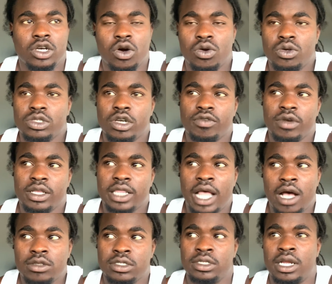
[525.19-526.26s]
total is over
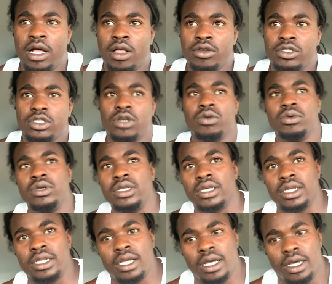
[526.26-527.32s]
$1,000, so we
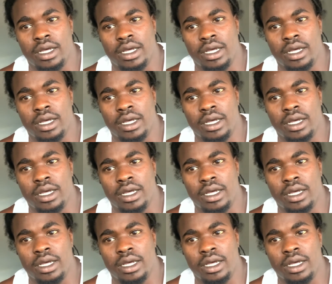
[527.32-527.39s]
can